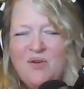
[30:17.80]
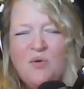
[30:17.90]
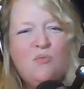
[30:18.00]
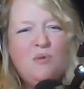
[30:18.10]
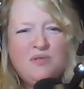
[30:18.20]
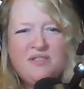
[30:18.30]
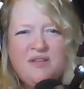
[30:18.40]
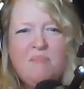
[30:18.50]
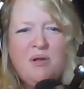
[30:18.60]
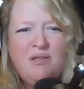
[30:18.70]
almost
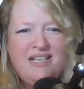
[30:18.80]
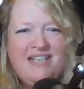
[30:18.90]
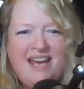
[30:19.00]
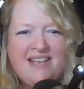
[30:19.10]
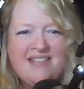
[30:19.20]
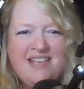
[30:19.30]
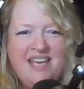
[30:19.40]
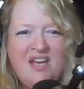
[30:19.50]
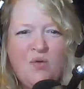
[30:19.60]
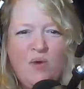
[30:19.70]
the
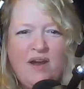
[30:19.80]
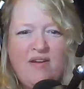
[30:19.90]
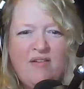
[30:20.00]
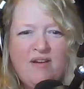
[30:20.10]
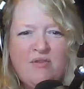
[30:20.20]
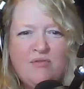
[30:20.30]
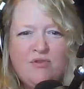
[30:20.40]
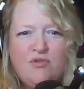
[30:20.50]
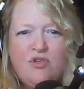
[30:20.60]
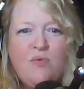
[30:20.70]
multitasking where you're
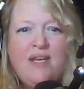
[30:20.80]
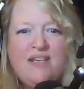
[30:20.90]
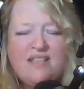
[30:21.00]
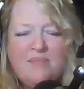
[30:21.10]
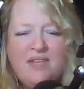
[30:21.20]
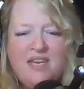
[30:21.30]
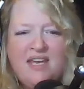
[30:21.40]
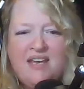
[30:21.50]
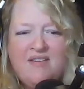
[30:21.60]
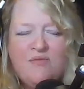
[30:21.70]
doing
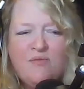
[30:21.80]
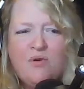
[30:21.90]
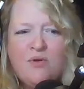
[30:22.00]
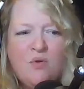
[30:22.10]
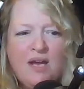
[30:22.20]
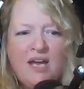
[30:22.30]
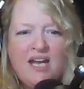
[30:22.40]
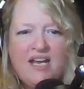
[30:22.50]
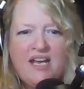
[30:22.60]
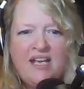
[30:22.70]
something real
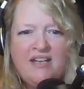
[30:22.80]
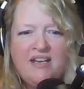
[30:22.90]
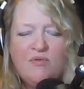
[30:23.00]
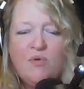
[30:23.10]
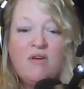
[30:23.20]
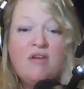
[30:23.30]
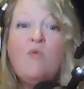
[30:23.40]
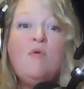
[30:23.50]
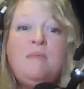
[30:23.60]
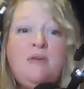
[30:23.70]
quick and or
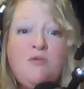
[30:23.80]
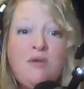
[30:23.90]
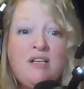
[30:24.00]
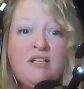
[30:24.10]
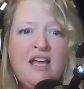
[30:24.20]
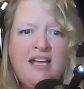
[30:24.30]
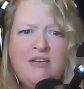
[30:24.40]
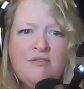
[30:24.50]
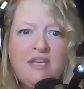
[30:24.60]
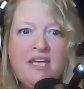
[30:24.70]
maybe you're
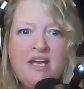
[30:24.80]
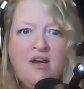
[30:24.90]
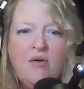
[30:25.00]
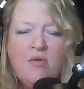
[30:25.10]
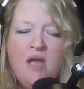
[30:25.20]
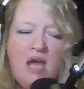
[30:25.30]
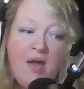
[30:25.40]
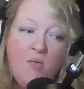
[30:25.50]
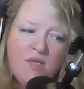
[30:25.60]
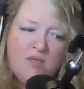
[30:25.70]
inclined, you're thinking, "Oh,
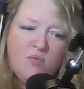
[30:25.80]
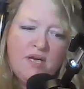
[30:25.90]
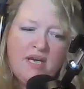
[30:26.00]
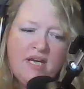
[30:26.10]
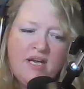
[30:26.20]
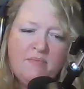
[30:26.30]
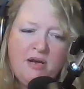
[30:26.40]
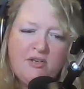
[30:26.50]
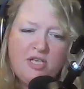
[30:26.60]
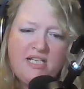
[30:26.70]
I was working on
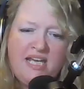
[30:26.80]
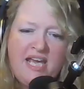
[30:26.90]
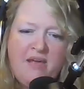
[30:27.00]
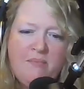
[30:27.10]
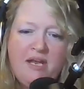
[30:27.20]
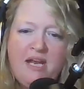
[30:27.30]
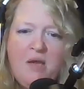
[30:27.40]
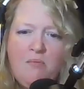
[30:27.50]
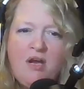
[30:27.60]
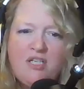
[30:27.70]
project A, but
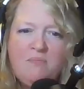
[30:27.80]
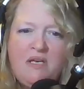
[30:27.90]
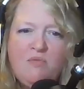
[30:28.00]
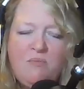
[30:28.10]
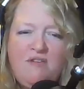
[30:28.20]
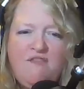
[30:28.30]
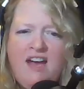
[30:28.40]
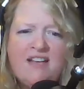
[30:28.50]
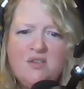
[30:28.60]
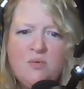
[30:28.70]
project B will be
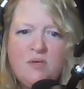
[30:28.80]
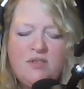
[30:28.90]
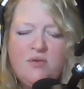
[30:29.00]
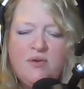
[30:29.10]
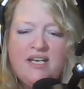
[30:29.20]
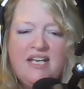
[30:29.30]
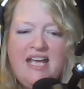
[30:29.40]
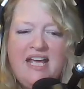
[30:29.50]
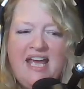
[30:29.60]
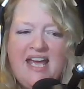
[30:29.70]
fast, so I'll do it."
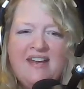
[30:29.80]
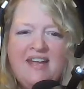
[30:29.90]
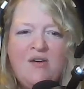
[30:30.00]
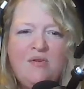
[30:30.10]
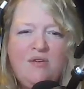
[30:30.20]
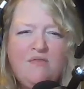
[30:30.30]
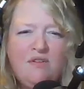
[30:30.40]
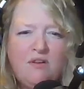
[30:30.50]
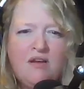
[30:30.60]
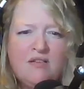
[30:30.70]
And now you've
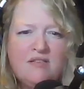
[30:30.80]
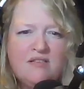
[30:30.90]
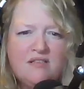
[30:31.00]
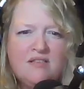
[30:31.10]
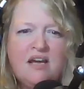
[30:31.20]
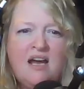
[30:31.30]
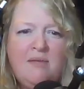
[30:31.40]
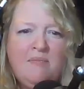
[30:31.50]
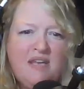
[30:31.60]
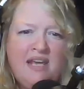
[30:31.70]
lost
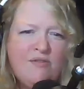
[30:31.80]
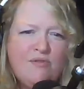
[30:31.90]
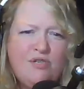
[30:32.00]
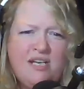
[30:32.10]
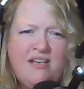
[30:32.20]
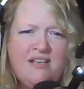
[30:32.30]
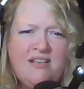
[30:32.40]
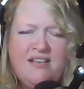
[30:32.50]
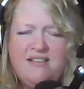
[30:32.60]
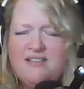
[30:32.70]
time and energy.
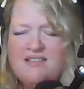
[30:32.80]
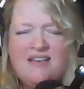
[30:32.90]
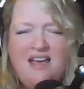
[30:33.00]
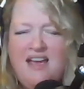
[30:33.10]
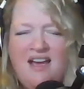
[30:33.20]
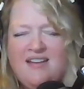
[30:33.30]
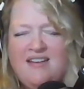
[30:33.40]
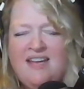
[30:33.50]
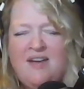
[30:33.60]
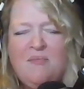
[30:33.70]
It's I
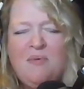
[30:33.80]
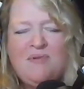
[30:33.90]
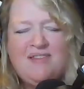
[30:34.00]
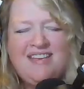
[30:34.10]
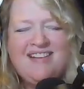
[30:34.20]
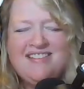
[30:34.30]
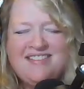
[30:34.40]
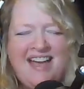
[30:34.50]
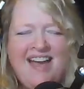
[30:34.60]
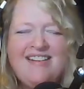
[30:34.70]
can't remember the
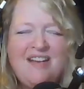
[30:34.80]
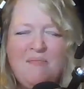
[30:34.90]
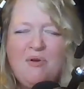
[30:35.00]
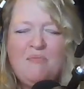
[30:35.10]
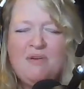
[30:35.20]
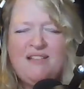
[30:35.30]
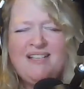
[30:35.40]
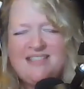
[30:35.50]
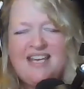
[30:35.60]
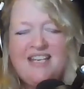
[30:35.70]
exact number, but
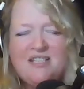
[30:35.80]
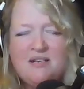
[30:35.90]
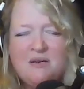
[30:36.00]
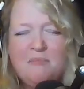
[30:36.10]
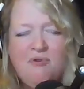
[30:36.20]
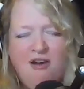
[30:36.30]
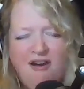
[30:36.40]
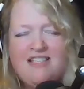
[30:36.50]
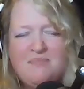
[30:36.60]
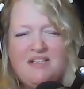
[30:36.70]
let's say it's
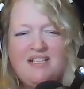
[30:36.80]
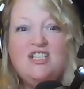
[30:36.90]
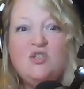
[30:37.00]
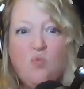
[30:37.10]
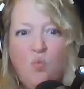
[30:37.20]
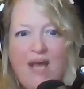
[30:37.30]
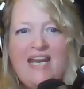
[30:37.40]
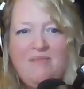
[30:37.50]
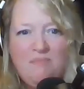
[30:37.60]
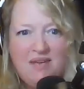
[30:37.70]
approximately
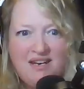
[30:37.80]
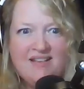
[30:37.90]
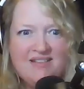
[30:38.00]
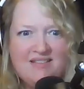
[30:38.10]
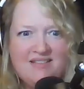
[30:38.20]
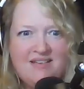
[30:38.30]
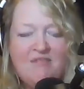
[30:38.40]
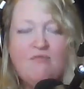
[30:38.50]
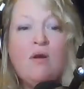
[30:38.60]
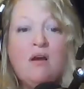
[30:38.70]
20 minutes
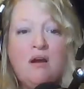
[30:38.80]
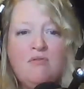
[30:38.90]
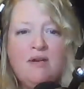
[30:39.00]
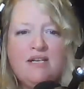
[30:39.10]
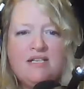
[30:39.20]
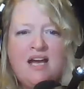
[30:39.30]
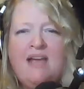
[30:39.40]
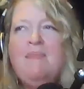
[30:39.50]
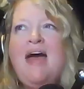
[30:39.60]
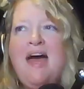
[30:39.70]
of recovery
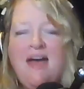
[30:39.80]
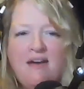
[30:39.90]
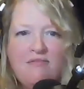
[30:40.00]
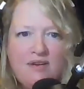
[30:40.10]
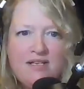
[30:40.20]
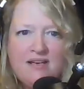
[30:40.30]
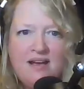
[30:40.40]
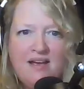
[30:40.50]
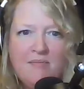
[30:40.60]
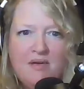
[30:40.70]
time every
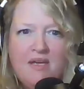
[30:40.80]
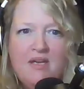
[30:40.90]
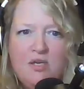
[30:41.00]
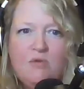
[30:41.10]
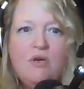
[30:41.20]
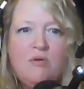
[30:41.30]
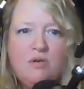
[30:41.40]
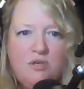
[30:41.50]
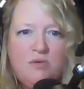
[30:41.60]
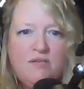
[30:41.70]
time you go
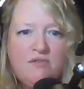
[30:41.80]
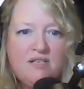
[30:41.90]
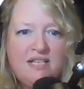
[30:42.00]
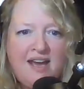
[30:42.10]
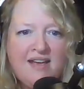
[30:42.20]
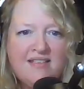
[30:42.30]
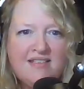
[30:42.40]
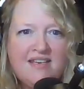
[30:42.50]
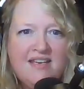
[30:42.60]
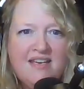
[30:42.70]
to do a different
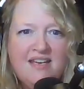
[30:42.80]
task.